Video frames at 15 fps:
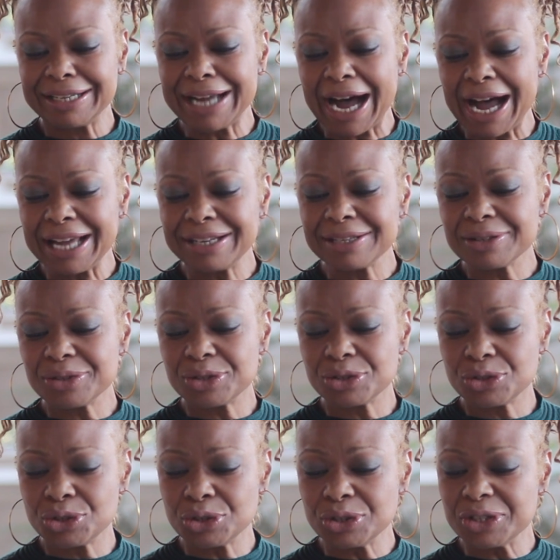Guide
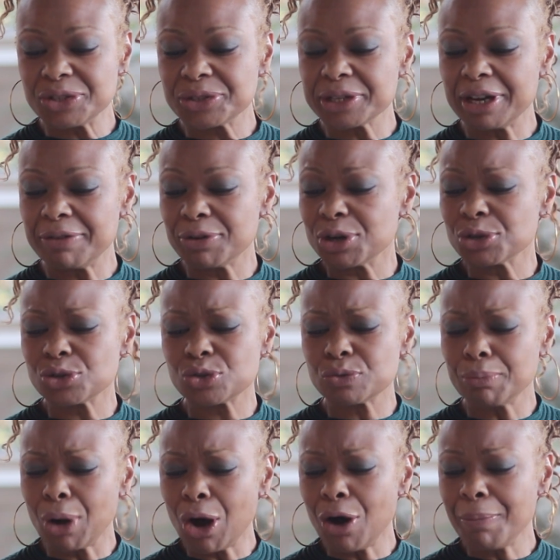us to discover a
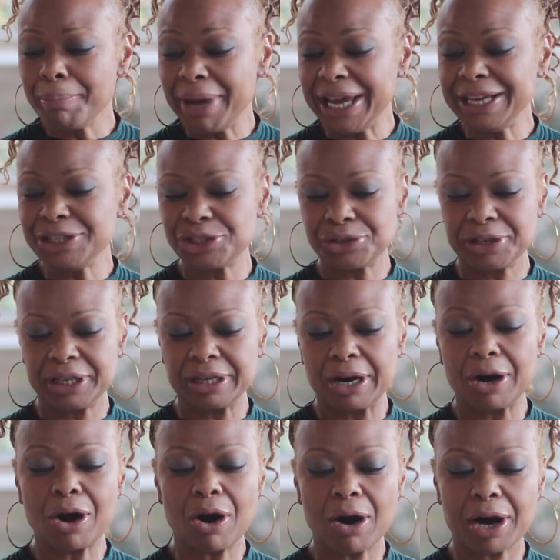small manger in
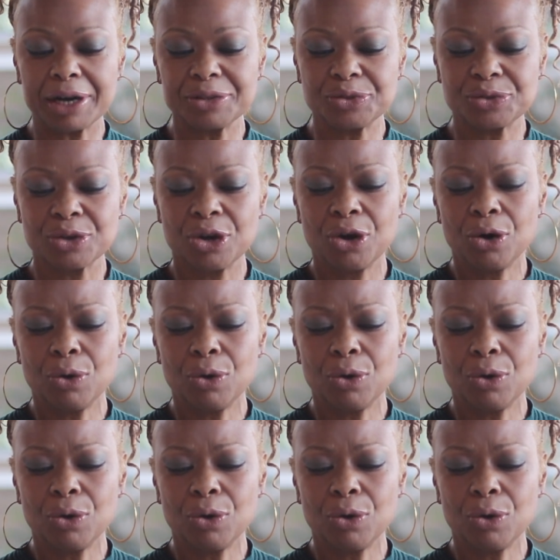our hearts